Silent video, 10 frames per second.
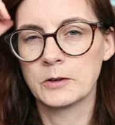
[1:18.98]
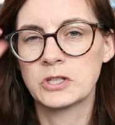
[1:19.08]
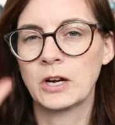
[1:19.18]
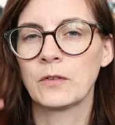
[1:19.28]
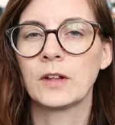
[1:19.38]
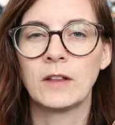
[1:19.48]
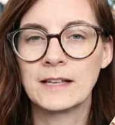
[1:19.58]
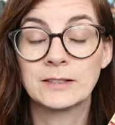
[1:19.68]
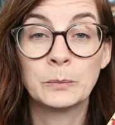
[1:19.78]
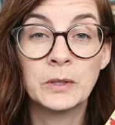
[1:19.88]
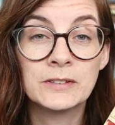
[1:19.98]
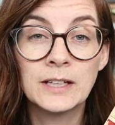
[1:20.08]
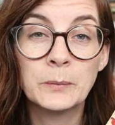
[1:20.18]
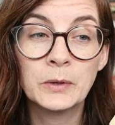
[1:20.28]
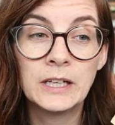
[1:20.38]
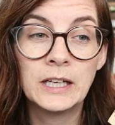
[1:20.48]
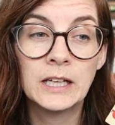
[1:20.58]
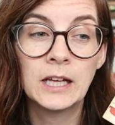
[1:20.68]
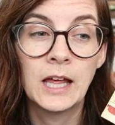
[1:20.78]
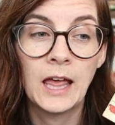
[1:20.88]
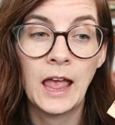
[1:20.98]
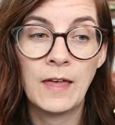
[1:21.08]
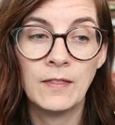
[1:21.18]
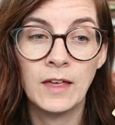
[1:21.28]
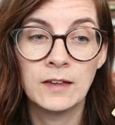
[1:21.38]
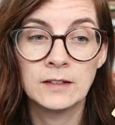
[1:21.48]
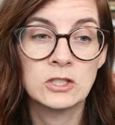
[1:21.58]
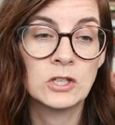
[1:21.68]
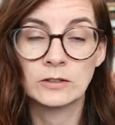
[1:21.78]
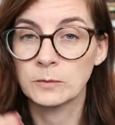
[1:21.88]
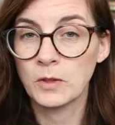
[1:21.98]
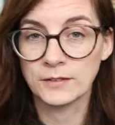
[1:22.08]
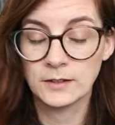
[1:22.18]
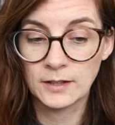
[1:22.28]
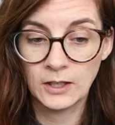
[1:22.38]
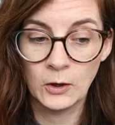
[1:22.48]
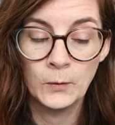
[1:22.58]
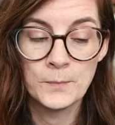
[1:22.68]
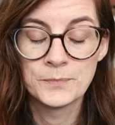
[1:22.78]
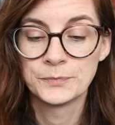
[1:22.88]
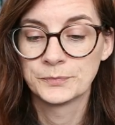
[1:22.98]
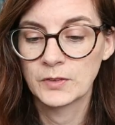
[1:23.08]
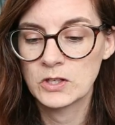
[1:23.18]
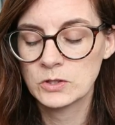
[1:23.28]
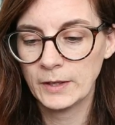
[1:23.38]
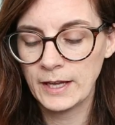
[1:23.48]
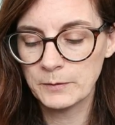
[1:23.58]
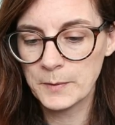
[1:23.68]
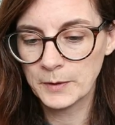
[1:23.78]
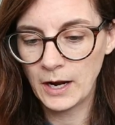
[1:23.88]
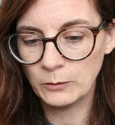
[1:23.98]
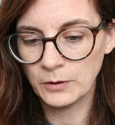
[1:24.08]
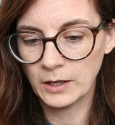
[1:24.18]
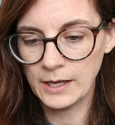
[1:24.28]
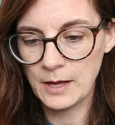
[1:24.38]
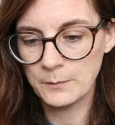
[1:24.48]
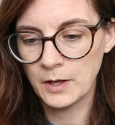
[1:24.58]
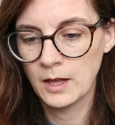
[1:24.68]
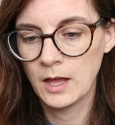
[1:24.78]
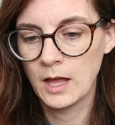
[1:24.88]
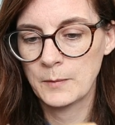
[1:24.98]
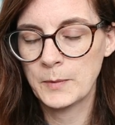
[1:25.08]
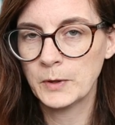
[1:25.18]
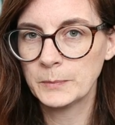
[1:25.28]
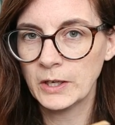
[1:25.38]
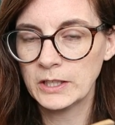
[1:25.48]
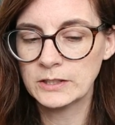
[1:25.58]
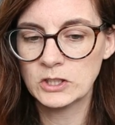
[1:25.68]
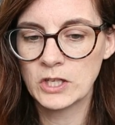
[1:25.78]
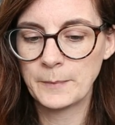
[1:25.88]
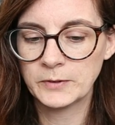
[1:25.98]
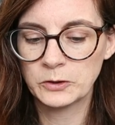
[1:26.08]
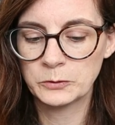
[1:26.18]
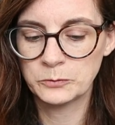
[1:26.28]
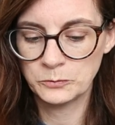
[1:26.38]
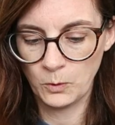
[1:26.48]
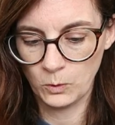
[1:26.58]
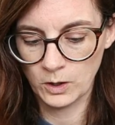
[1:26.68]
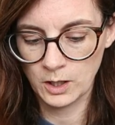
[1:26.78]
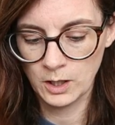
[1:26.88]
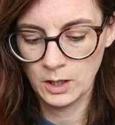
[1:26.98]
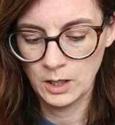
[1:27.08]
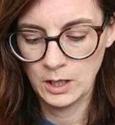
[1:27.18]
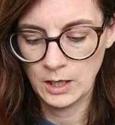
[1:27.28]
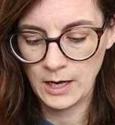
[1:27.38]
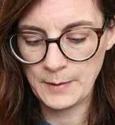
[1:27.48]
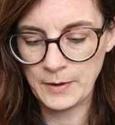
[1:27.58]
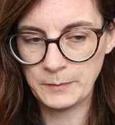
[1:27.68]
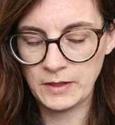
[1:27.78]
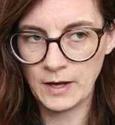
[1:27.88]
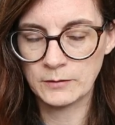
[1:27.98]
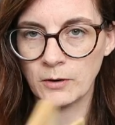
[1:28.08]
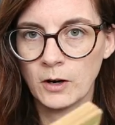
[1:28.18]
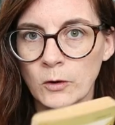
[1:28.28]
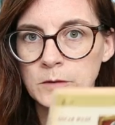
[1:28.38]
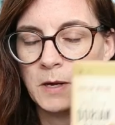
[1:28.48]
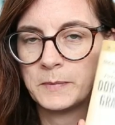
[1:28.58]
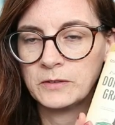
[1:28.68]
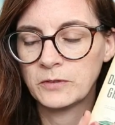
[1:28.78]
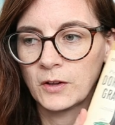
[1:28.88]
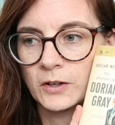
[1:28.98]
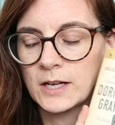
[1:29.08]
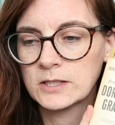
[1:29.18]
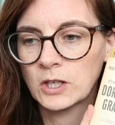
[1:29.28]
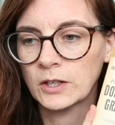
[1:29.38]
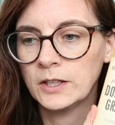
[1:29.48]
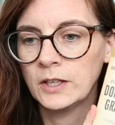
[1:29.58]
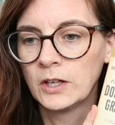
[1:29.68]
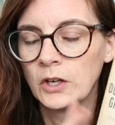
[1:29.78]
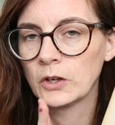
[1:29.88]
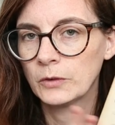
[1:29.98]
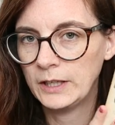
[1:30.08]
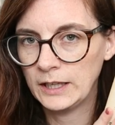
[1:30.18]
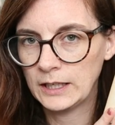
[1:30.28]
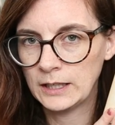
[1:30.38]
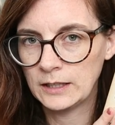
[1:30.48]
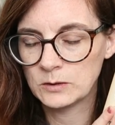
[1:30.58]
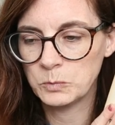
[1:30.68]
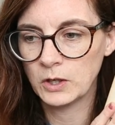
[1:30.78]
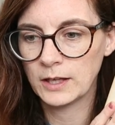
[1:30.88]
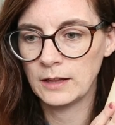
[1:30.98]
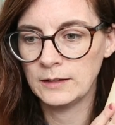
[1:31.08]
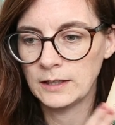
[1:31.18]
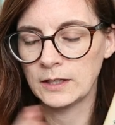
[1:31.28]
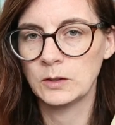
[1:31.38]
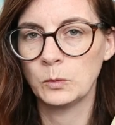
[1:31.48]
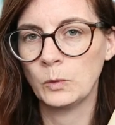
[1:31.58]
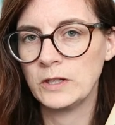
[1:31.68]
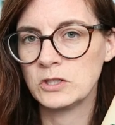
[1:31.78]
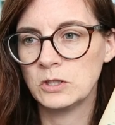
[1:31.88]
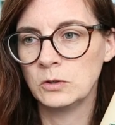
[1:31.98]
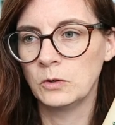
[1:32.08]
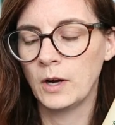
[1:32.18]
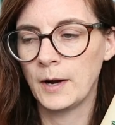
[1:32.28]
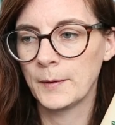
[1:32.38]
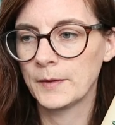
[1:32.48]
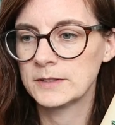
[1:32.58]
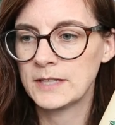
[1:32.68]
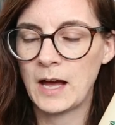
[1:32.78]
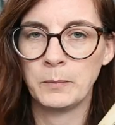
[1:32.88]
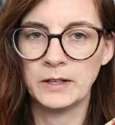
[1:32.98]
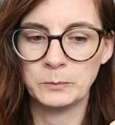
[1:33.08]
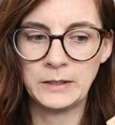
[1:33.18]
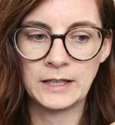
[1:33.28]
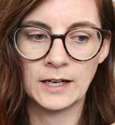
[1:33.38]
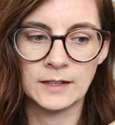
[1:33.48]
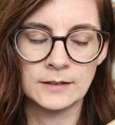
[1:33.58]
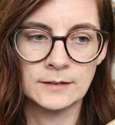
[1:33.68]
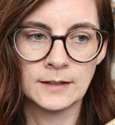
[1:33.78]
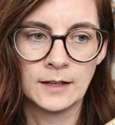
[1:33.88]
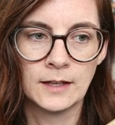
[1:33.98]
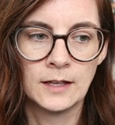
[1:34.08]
share the classic books that I'm reading and then share some thoughts as I go. So I can't remember how far I am. My bookmark is in chapter 4. I might be that far or I might be farther. I started reading it in this book and then I went to a tablet because